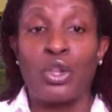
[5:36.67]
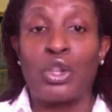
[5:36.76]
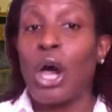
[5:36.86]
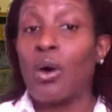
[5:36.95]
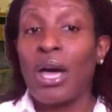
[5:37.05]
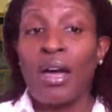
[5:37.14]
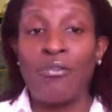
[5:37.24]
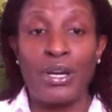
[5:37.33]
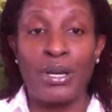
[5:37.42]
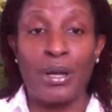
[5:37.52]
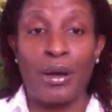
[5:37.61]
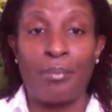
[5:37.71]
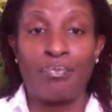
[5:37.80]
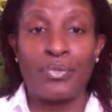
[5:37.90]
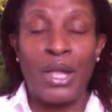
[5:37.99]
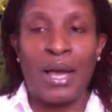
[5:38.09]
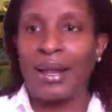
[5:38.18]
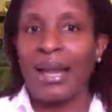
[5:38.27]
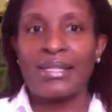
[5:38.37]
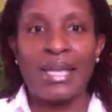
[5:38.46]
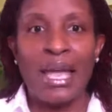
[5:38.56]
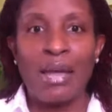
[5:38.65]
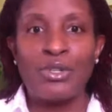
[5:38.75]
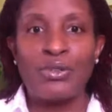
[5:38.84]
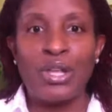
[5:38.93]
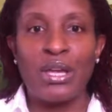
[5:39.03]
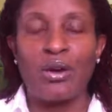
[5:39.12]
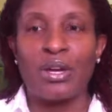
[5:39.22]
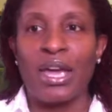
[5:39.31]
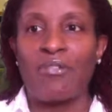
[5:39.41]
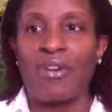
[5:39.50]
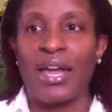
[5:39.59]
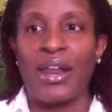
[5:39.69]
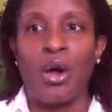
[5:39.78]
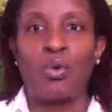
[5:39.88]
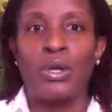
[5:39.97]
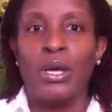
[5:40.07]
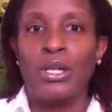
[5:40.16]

No covering up. A lot of times you think, okay, if I don't